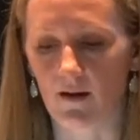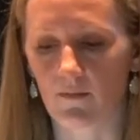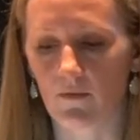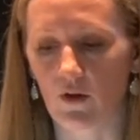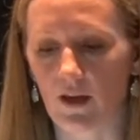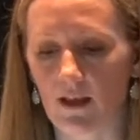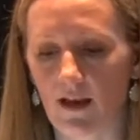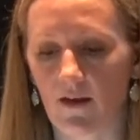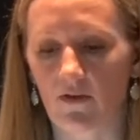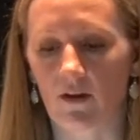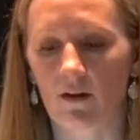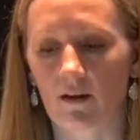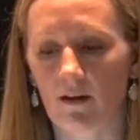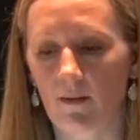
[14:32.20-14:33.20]
looking at
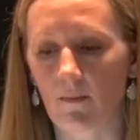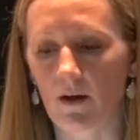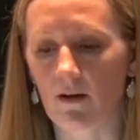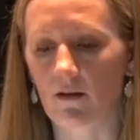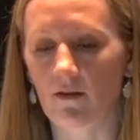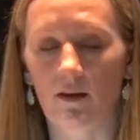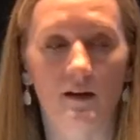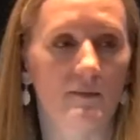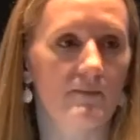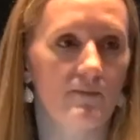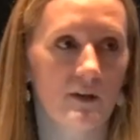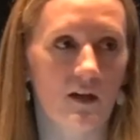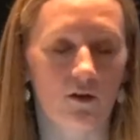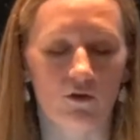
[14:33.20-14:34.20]
the
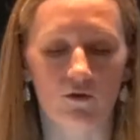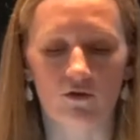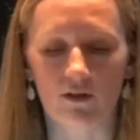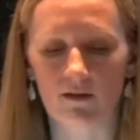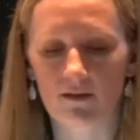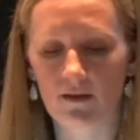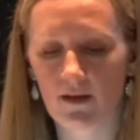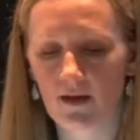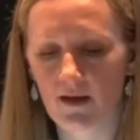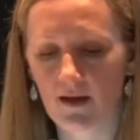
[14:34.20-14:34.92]
conclusions.